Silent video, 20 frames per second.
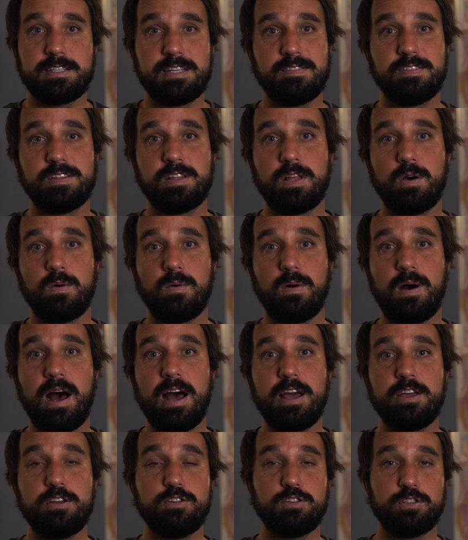Even though
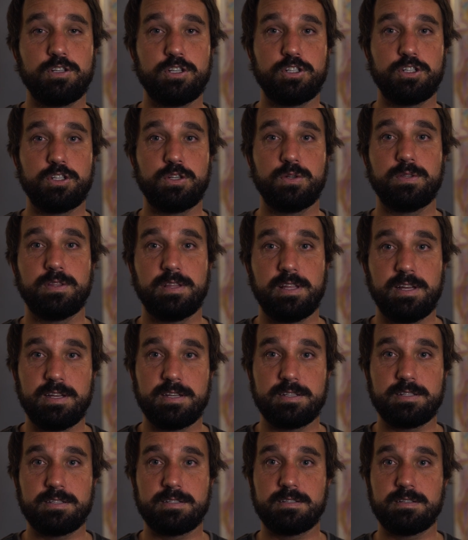I usually shoot
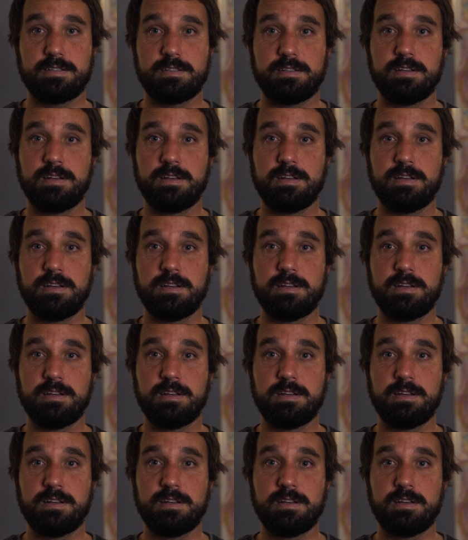this